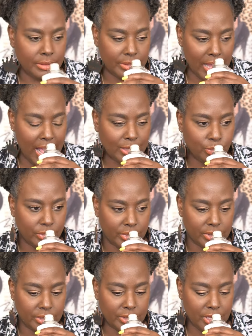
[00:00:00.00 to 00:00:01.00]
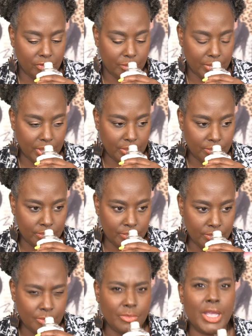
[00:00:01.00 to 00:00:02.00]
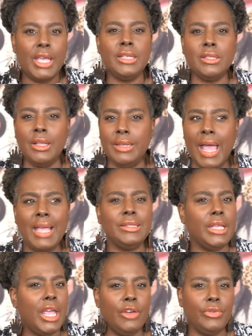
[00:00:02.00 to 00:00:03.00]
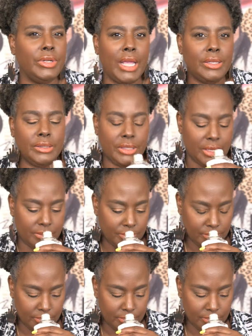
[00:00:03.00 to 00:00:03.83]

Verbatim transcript: That's what this is giving me. It's a nice everyday scent.